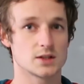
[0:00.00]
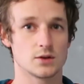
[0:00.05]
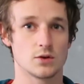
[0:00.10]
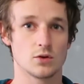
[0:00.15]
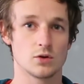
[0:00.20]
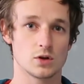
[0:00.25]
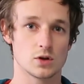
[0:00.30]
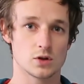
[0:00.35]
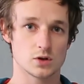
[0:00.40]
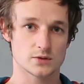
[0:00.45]
that
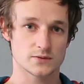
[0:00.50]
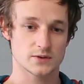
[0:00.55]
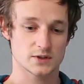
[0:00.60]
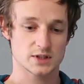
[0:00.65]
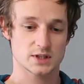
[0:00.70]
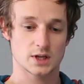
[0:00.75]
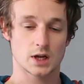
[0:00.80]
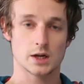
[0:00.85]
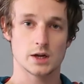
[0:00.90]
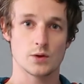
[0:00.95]
you'll use for
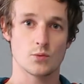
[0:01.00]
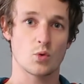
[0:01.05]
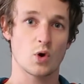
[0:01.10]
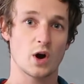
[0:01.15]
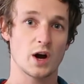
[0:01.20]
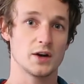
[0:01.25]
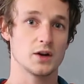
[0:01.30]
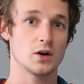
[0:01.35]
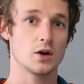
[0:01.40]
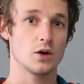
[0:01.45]
slightly
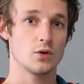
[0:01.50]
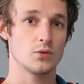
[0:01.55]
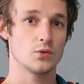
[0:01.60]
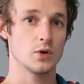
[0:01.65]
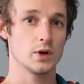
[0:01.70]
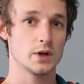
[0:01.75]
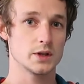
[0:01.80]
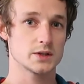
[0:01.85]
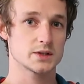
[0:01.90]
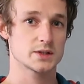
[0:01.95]
wider
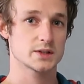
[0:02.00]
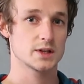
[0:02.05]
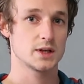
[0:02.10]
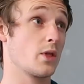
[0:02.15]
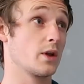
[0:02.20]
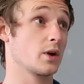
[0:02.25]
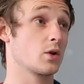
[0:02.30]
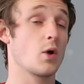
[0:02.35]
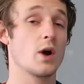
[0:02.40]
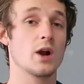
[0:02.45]
off-widths.
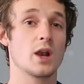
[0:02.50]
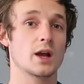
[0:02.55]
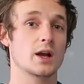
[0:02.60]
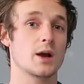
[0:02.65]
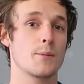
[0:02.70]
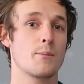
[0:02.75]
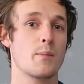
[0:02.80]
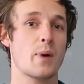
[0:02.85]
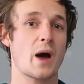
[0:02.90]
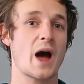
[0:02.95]
They're quite like
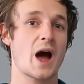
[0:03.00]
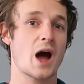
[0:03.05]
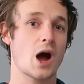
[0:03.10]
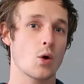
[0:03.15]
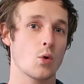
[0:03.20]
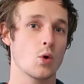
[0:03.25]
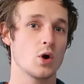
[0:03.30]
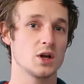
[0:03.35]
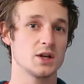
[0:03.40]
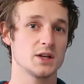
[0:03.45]
a
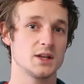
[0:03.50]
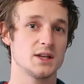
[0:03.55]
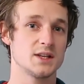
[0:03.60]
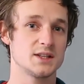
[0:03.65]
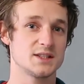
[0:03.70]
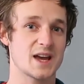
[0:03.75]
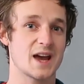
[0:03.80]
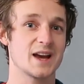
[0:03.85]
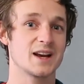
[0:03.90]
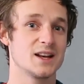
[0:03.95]
power
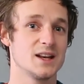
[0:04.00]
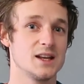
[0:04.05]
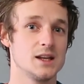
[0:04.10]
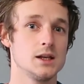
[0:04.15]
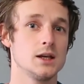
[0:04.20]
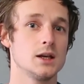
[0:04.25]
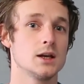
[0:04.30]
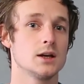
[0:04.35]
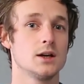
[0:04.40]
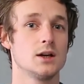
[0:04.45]

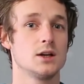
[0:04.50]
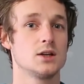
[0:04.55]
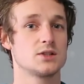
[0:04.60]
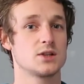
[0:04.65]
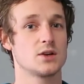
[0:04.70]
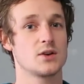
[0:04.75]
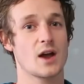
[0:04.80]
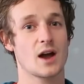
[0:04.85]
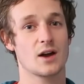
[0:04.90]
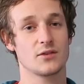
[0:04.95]
technique,
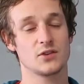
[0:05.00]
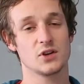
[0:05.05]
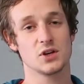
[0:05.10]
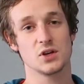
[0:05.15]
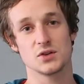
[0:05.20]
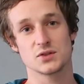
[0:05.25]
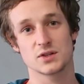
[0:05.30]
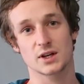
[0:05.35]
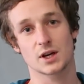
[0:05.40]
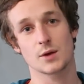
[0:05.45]
so you have to
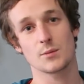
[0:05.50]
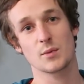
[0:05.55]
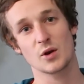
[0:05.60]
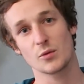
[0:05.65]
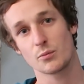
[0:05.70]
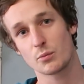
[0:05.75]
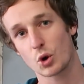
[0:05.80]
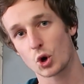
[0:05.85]
use like a bit of